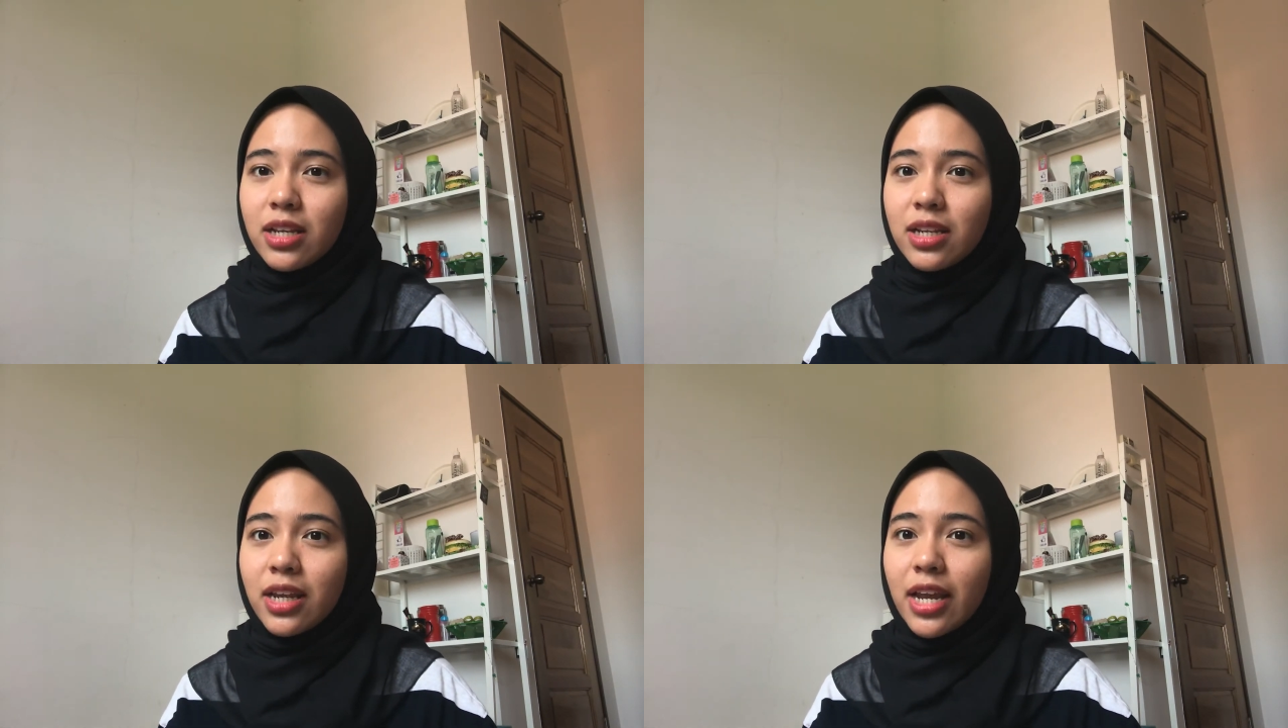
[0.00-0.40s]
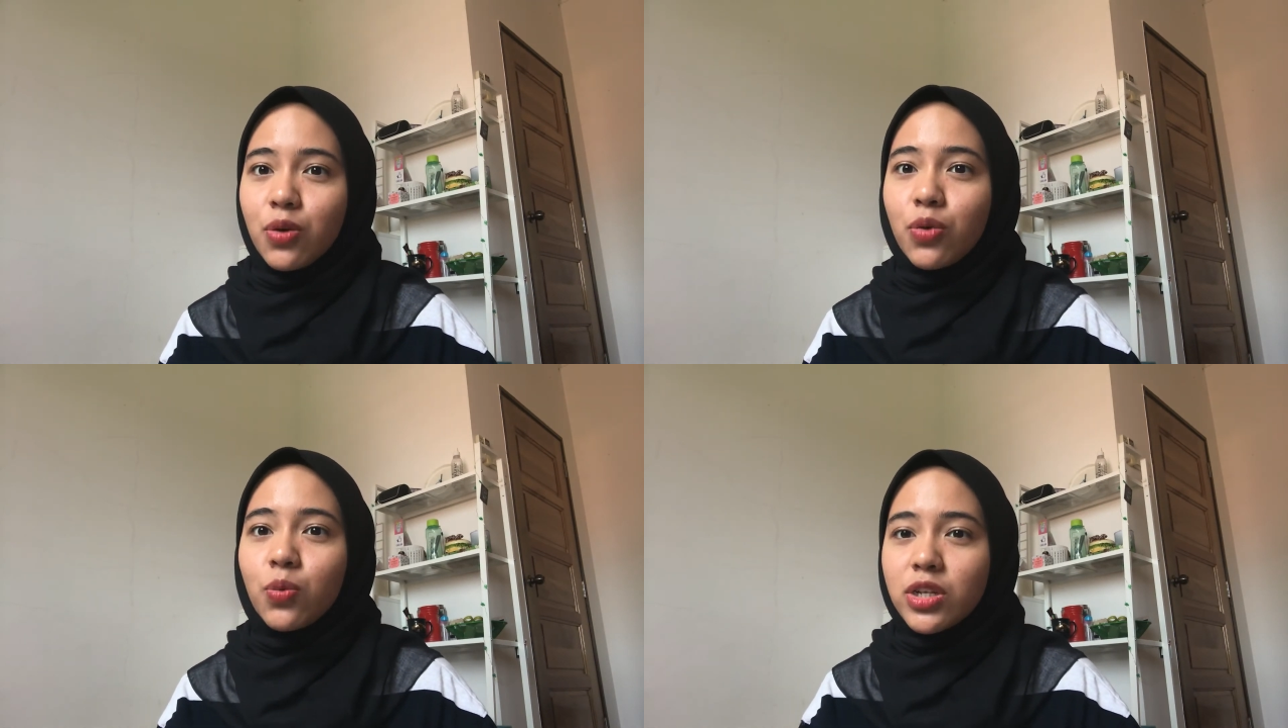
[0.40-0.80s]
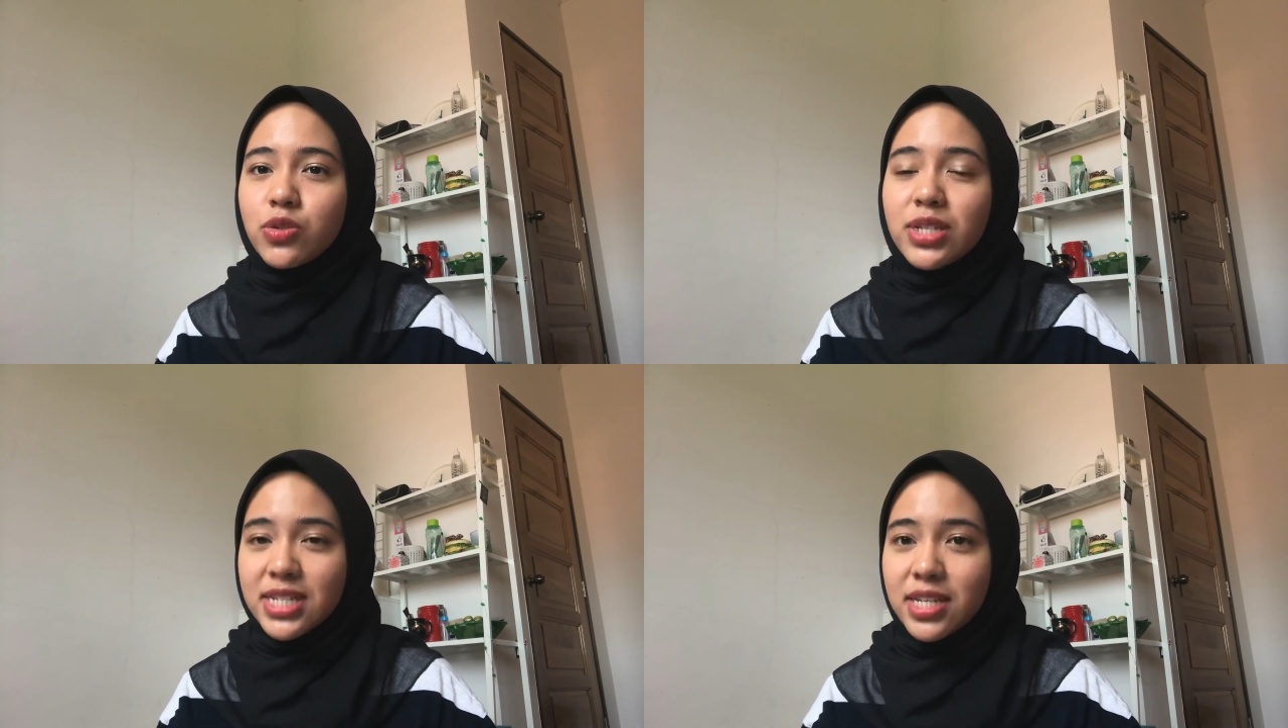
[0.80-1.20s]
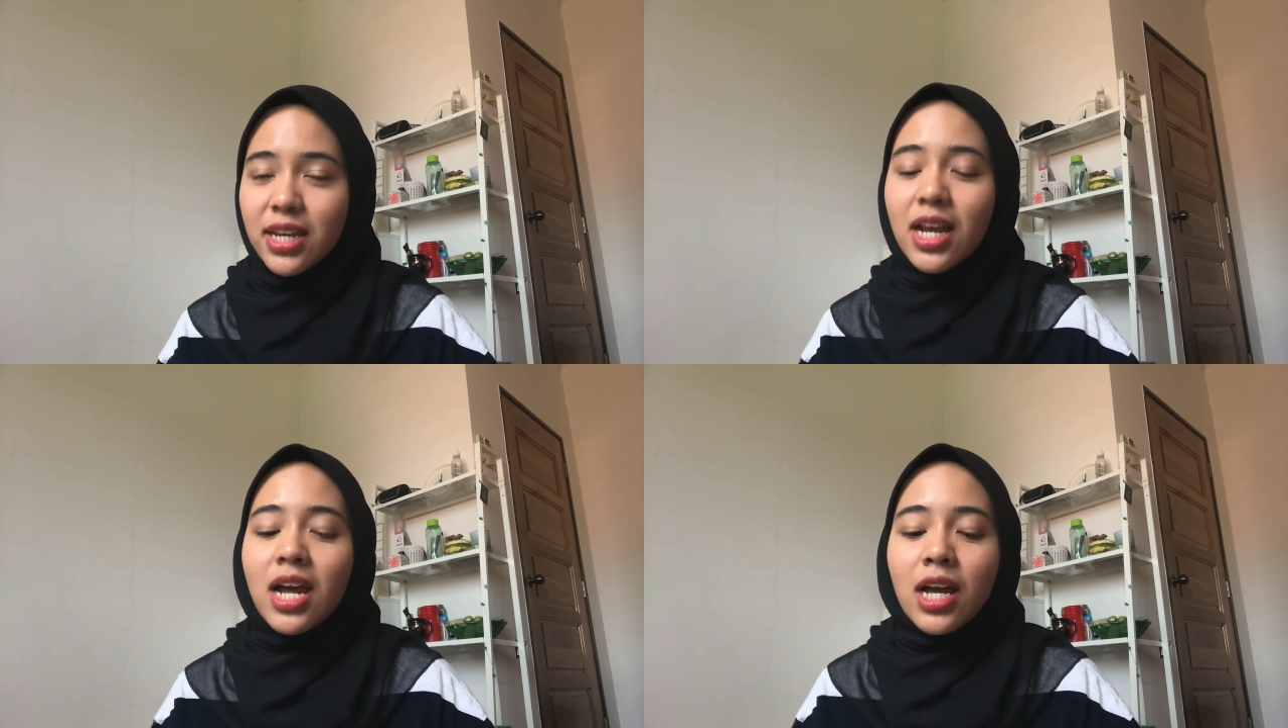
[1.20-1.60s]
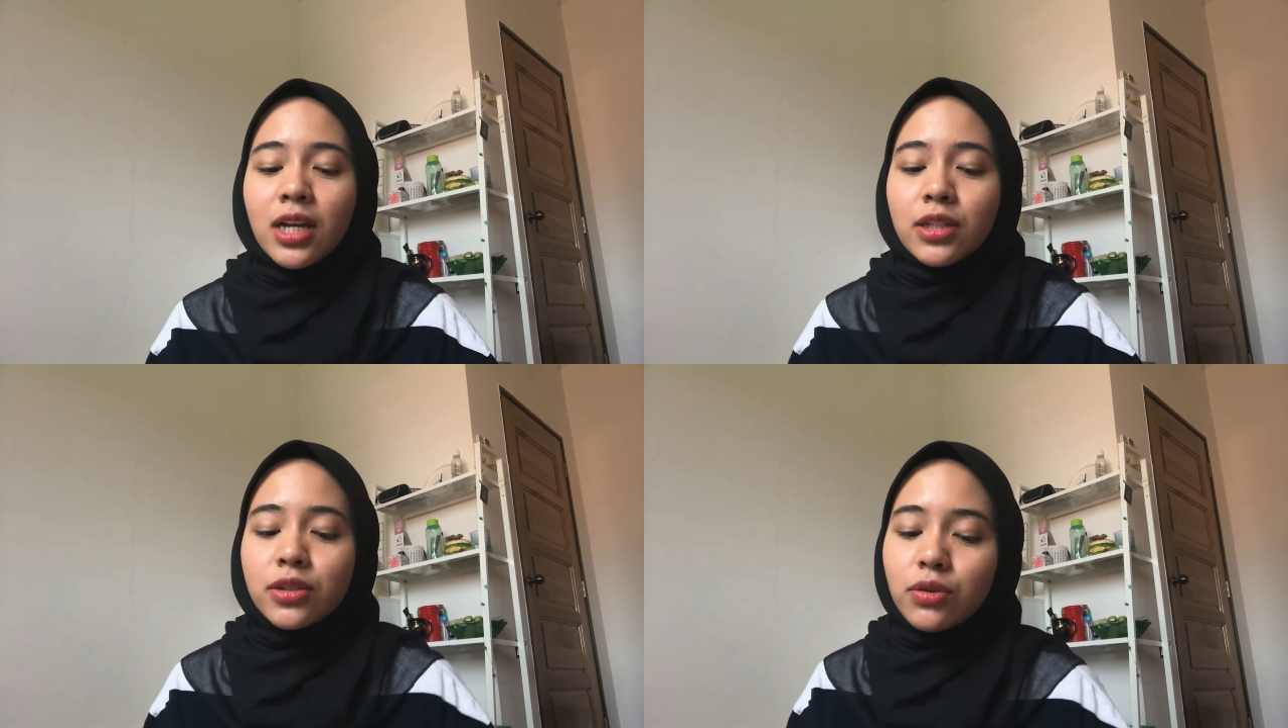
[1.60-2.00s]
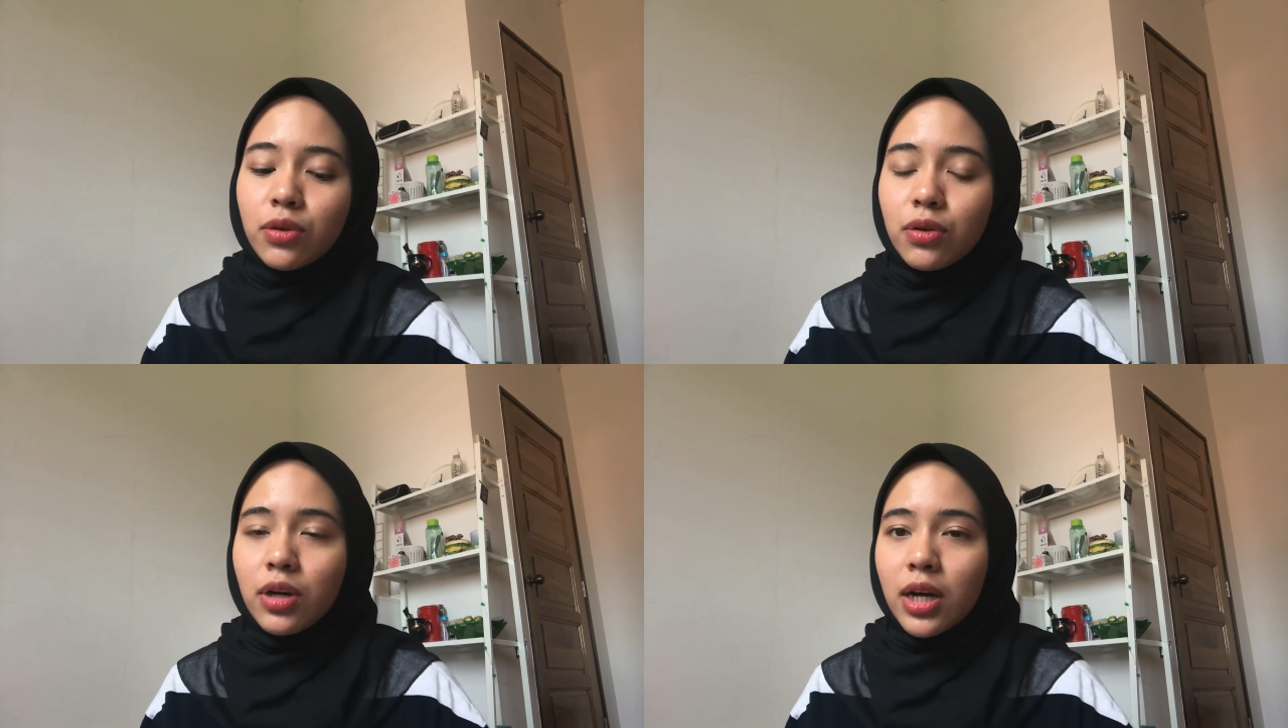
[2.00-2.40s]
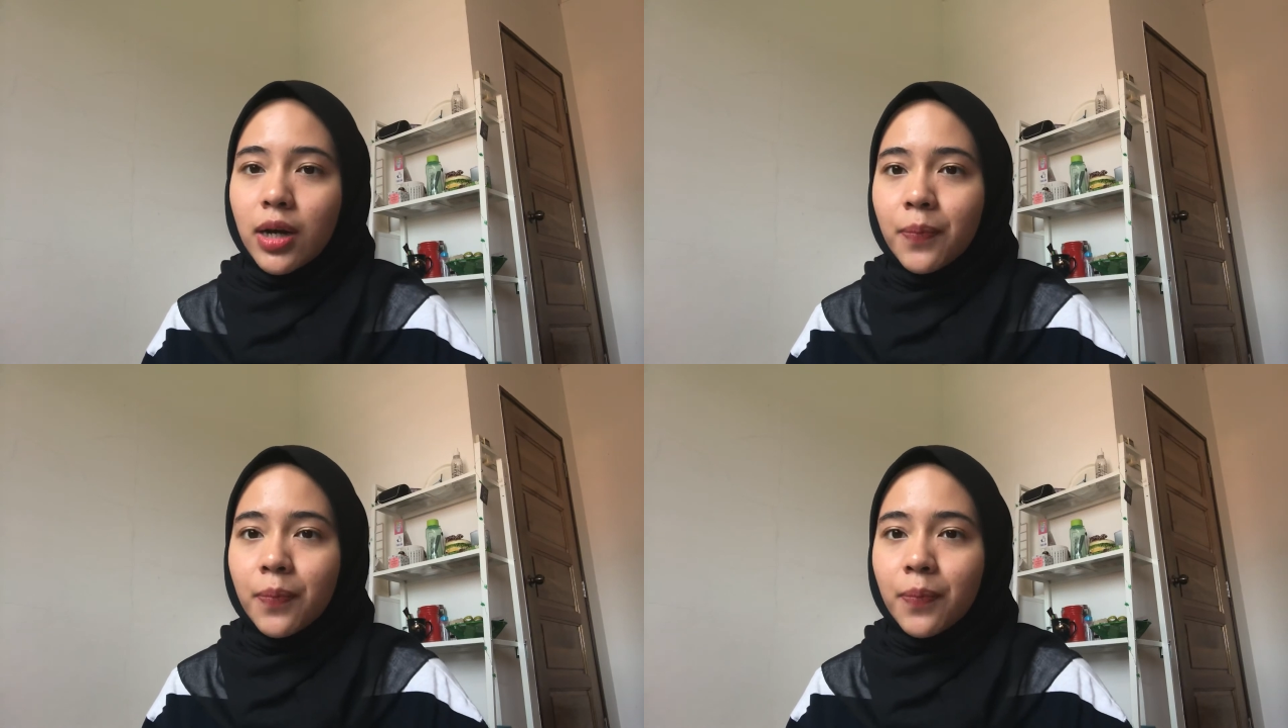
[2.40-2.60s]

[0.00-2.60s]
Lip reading: They don't want to listen. So